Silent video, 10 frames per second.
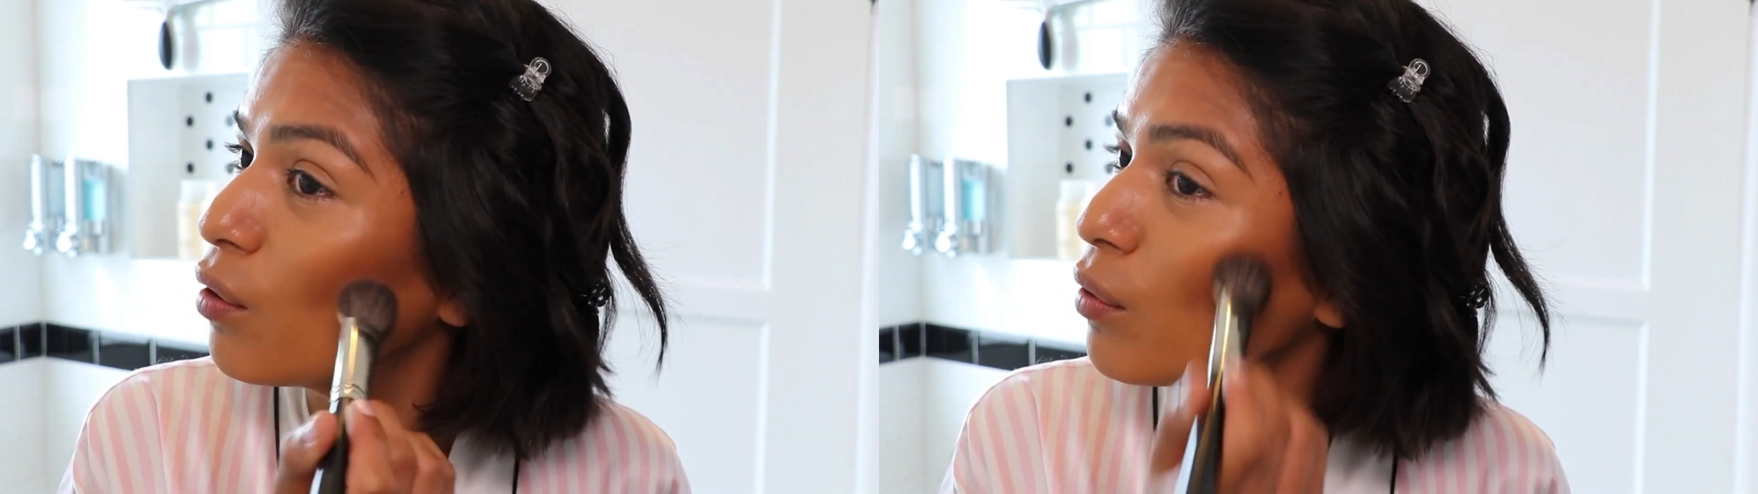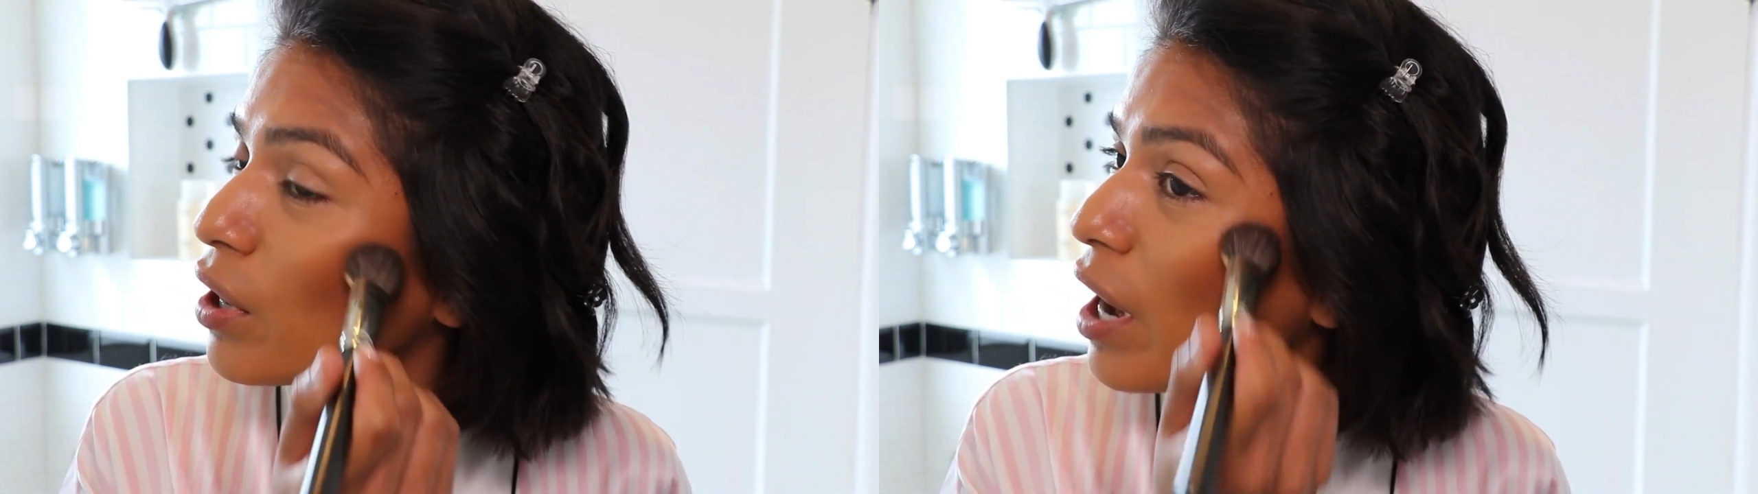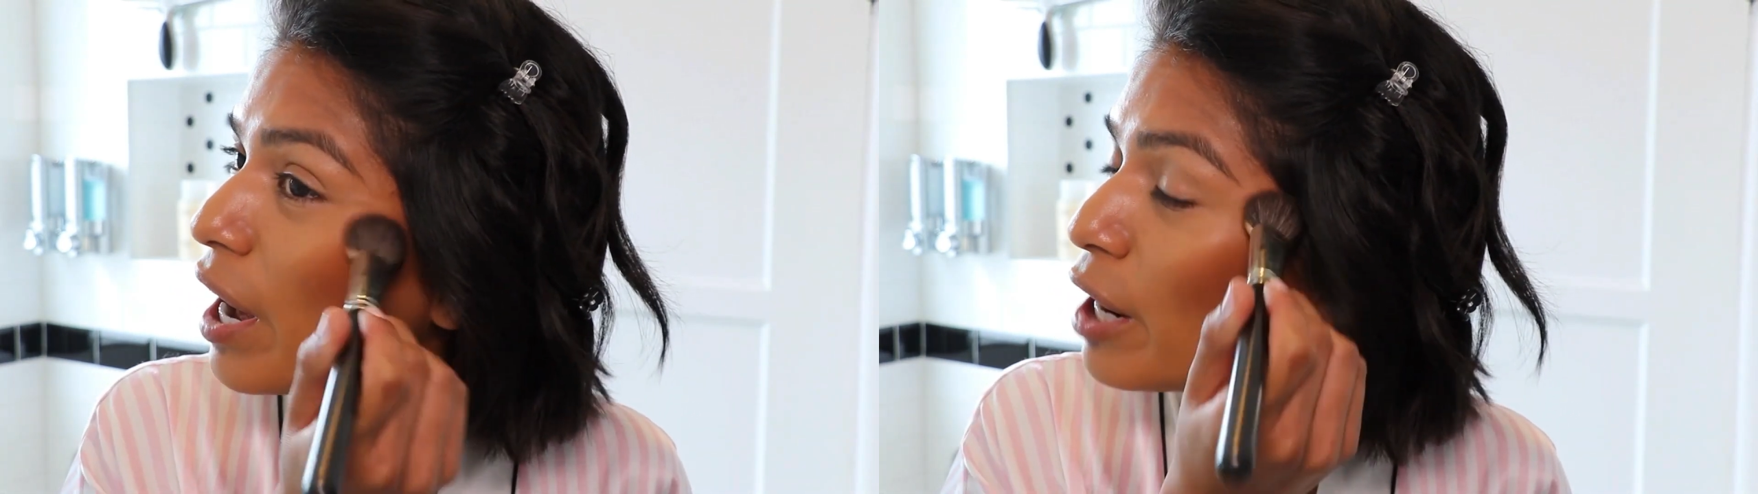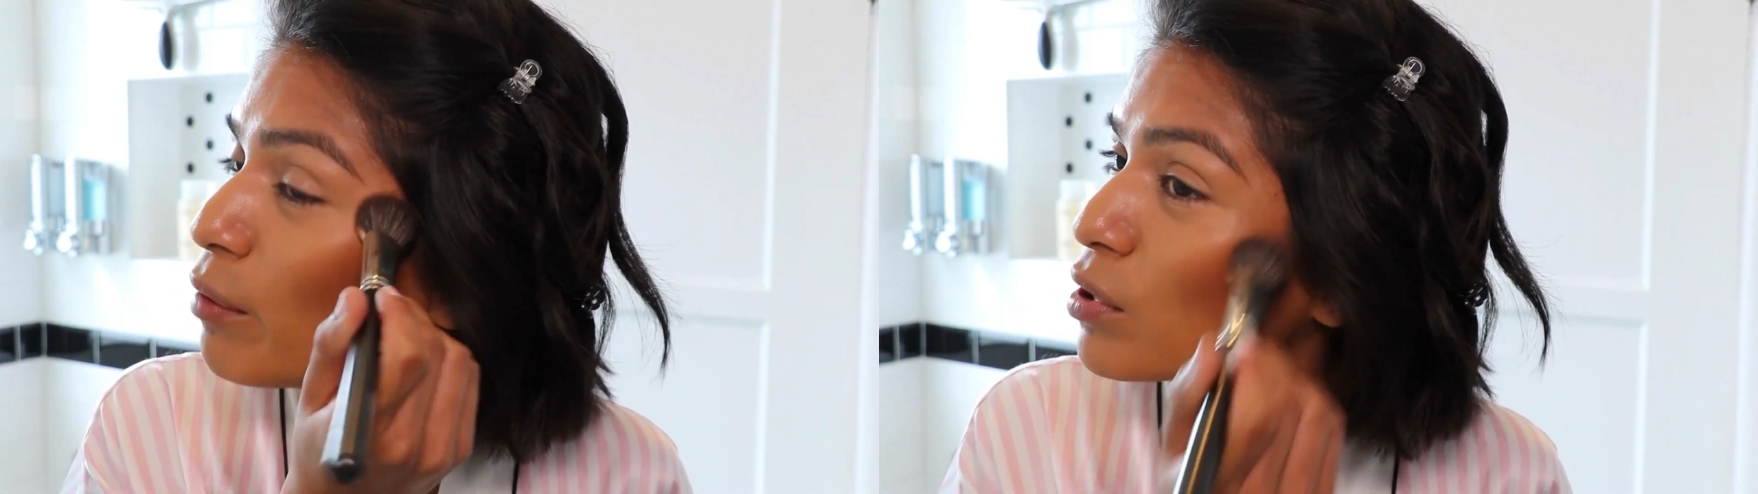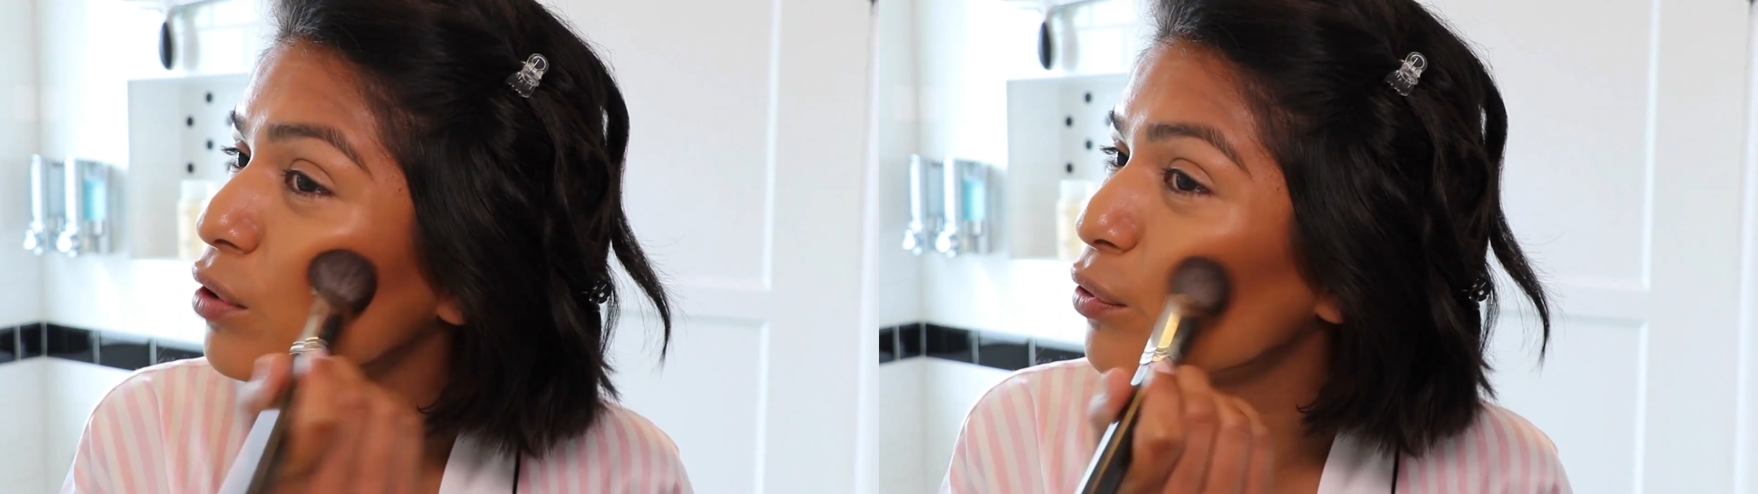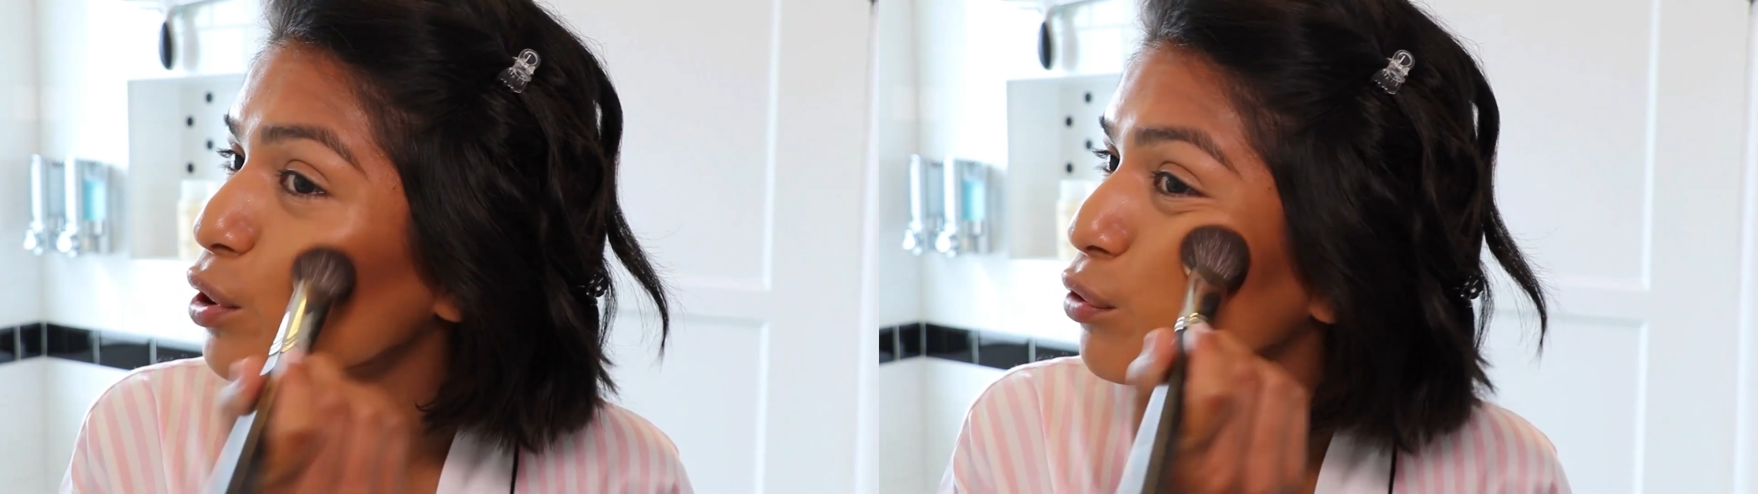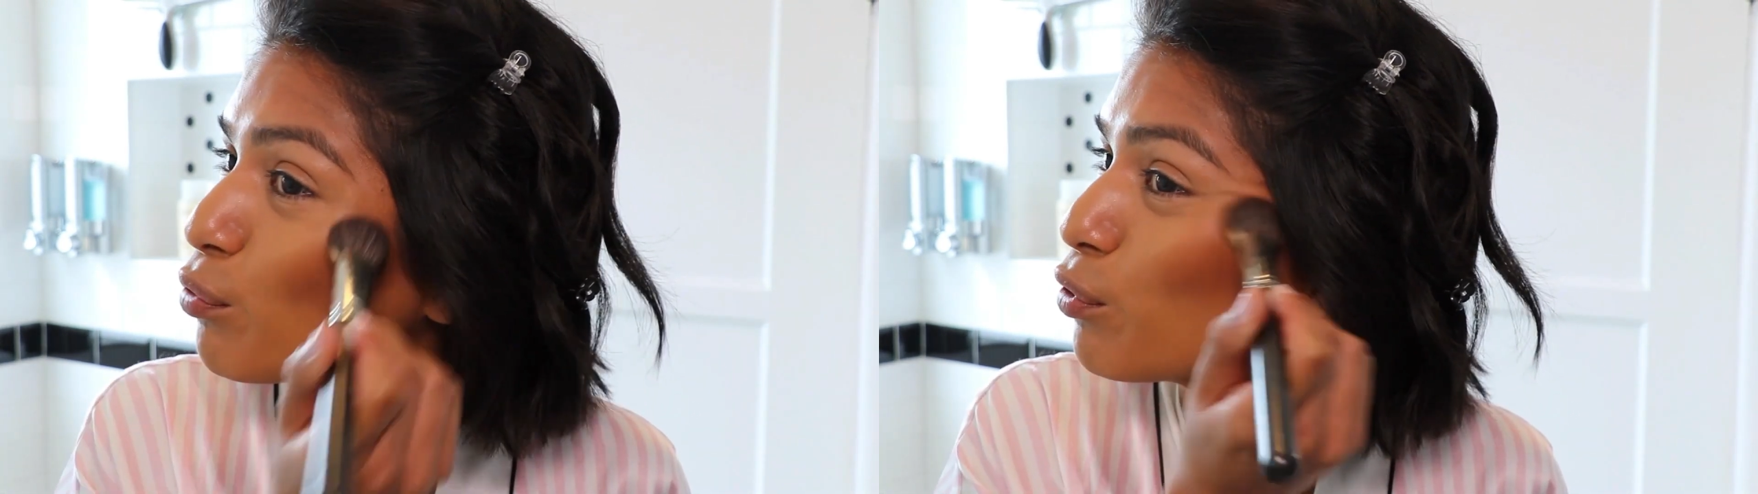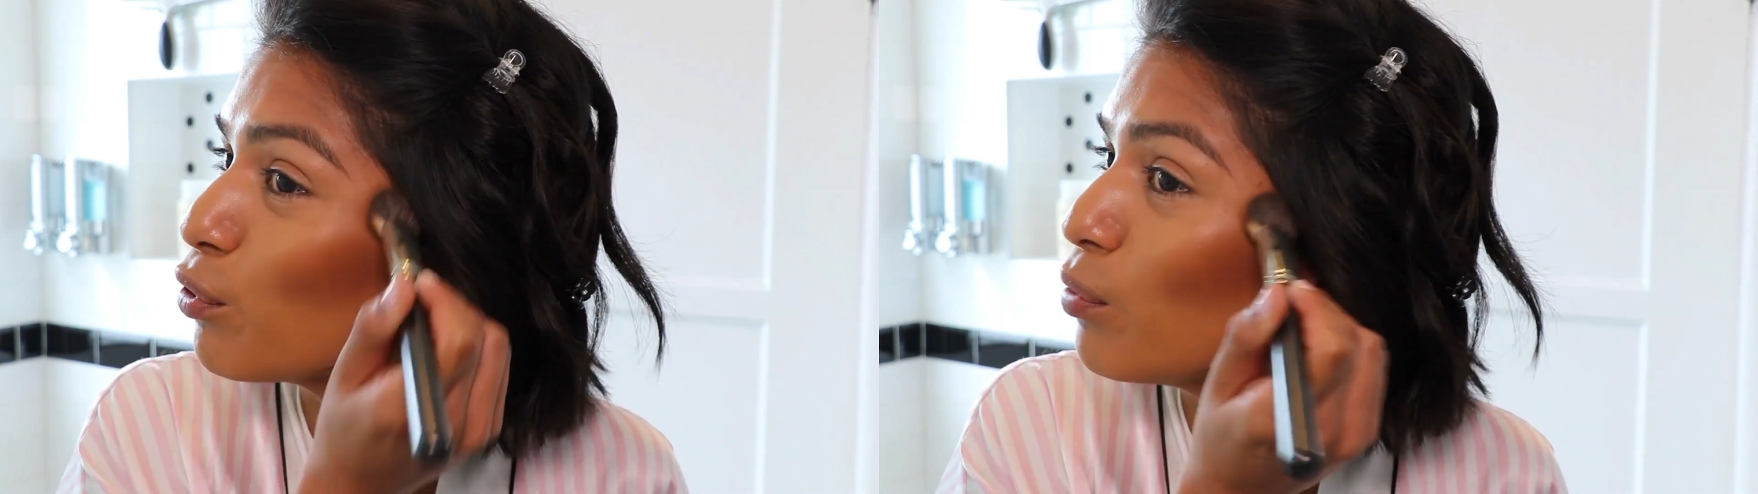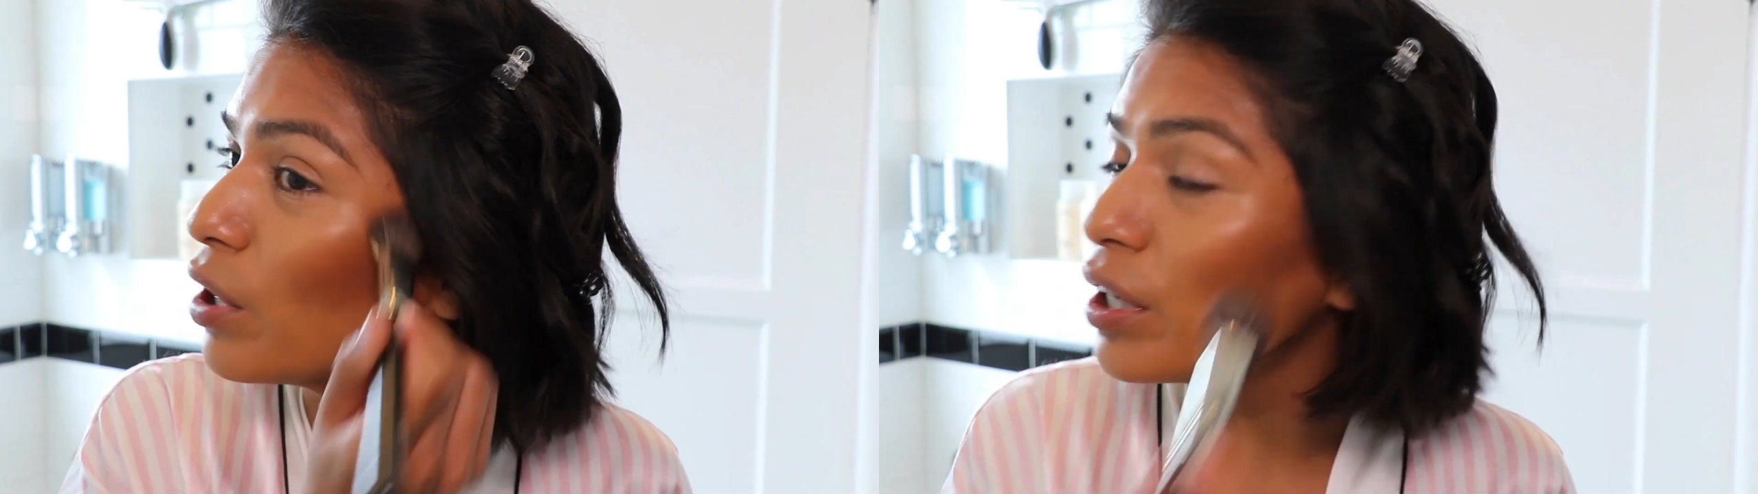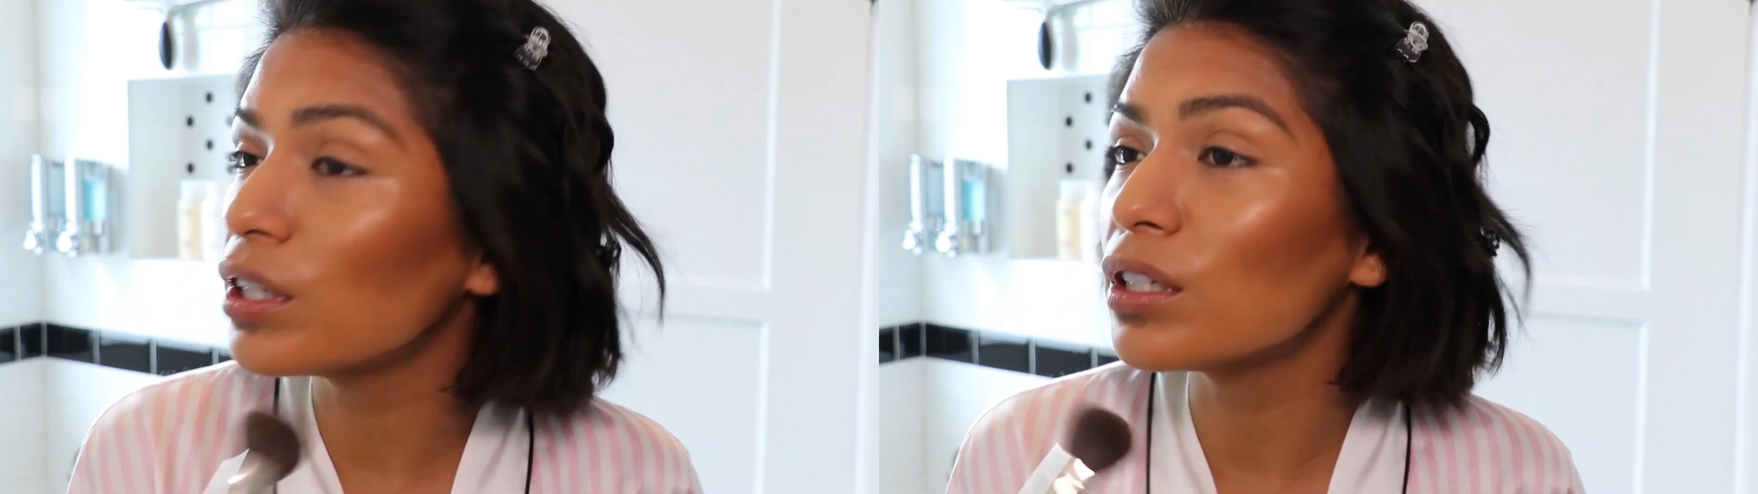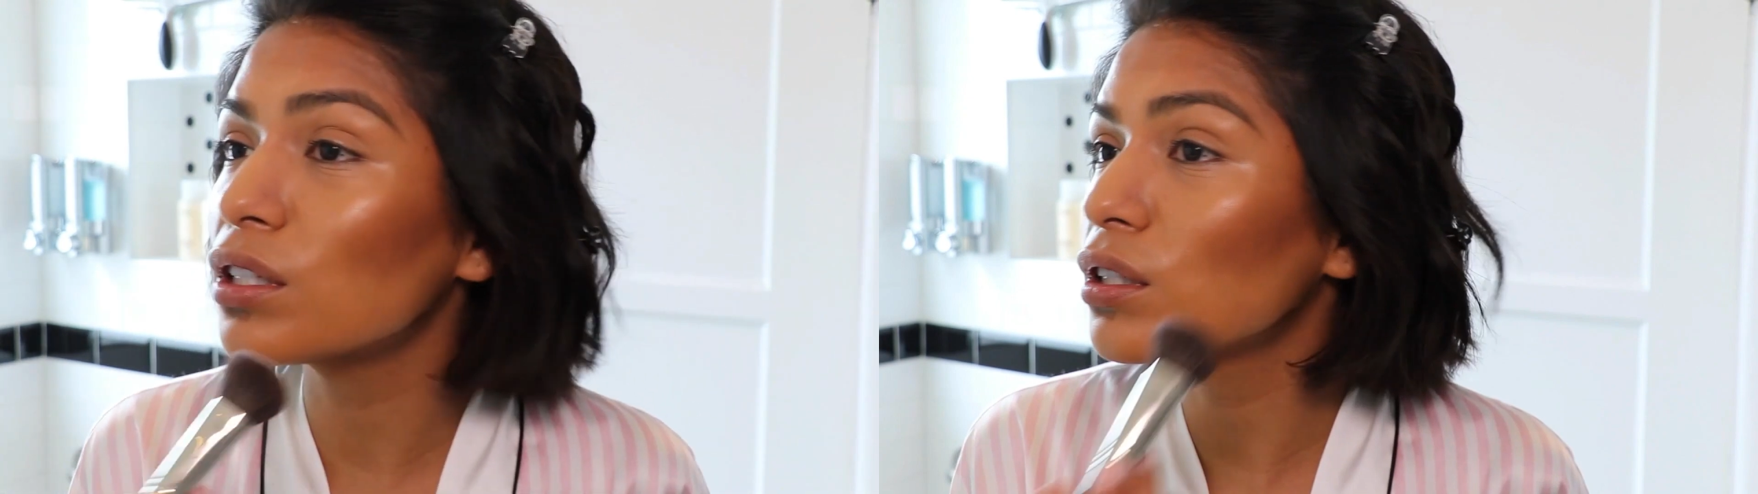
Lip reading: what I was going through was